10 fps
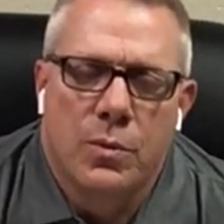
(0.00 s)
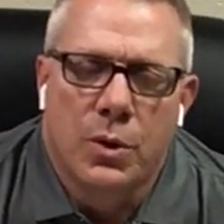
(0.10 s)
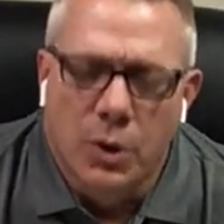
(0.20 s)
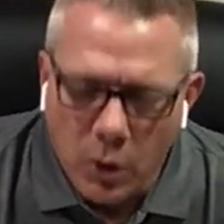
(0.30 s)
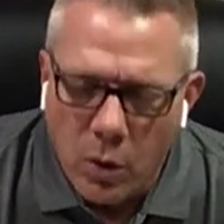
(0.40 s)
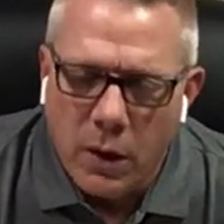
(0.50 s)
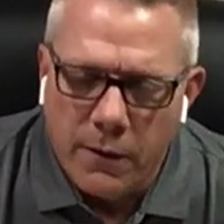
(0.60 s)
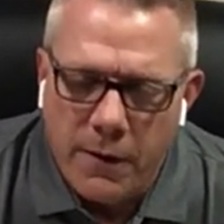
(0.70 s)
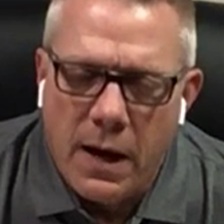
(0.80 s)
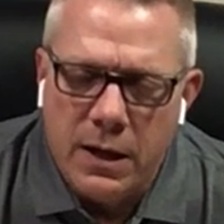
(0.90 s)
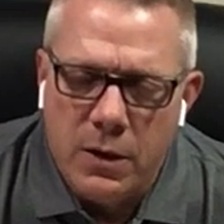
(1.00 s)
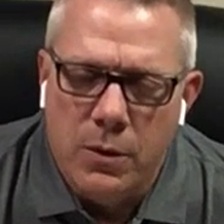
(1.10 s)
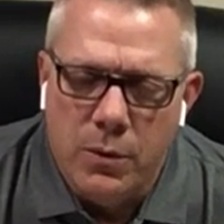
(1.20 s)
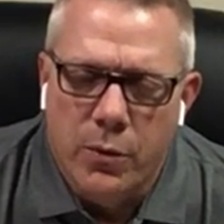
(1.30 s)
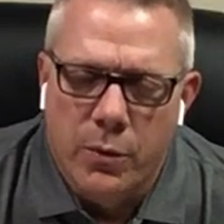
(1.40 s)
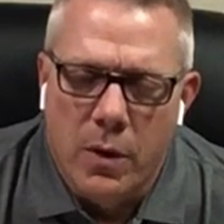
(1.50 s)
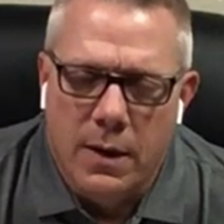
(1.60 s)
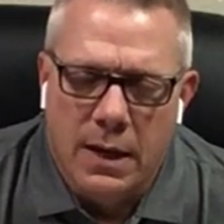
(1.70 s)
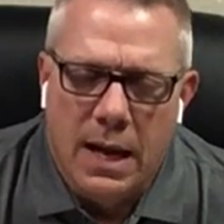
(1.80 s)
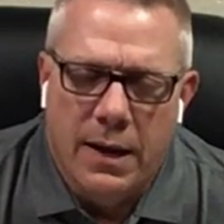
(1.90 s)
glorify you through
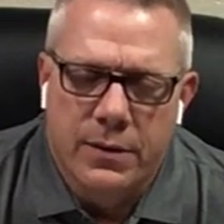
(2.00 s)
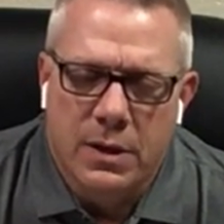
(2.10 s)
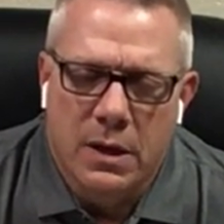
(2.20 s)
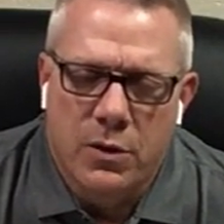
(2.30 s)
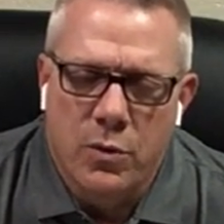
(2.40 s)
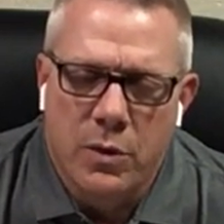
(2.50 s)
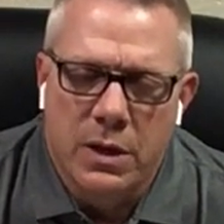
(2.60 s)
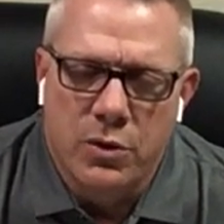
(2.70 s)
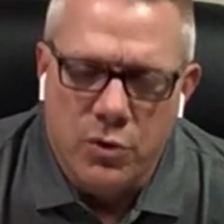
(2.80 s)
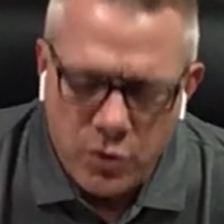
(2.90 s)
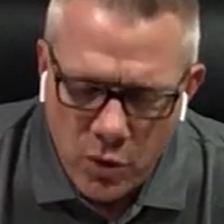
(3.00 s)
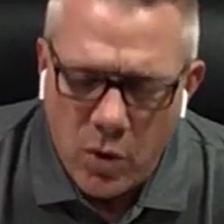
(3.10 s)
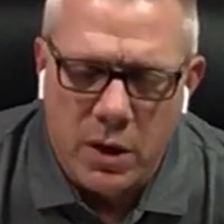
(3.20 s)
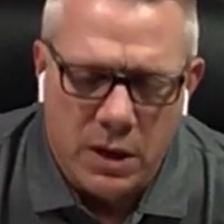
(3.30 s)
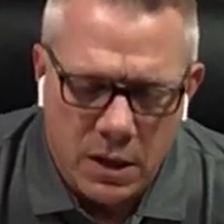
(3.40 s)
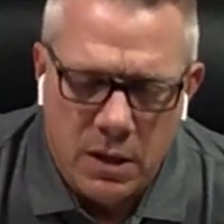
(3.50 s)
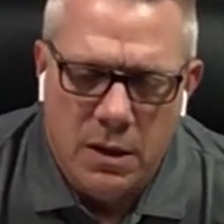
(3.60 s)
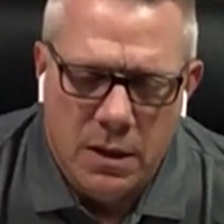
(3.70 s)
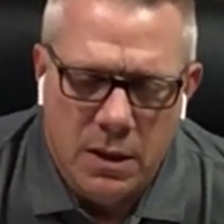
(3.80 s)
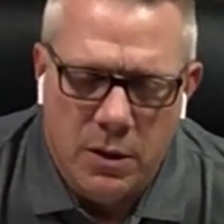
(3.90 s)
our lives and to enjoy
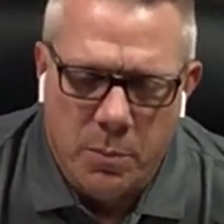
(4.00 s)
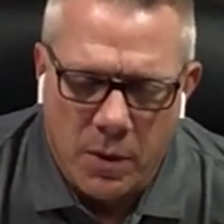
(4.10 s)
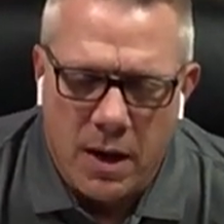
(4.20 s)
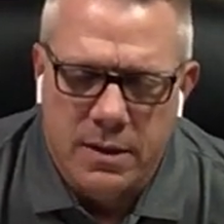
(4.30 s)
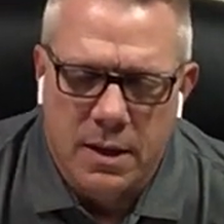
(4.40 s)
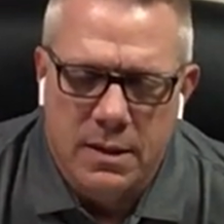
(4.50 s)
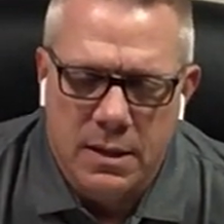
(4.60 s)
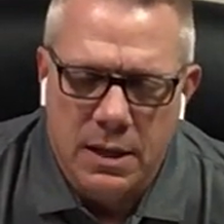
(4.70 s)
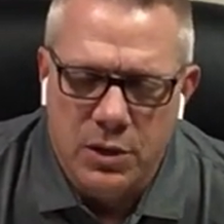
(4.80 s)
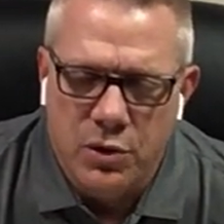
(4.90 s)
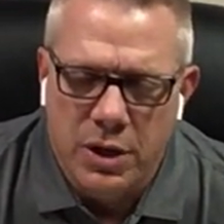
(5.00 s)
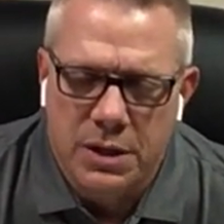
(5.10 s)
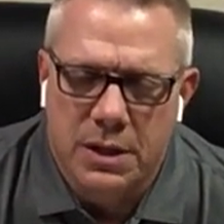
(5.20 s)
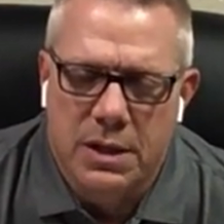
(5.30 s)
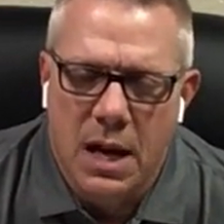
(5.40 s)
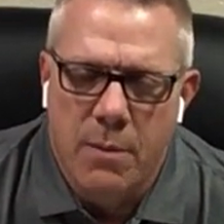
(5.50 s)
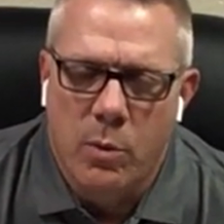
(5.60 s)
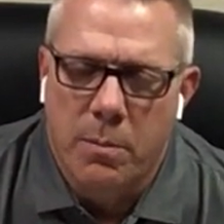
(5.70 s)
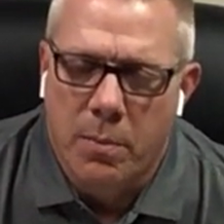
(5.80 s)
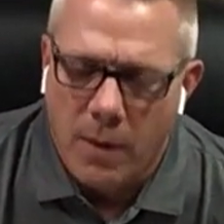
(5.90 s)
the process. In Jesus' name
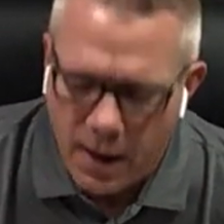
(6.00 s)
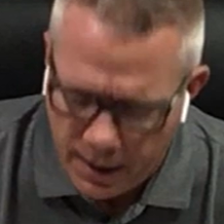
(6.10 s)
we pray.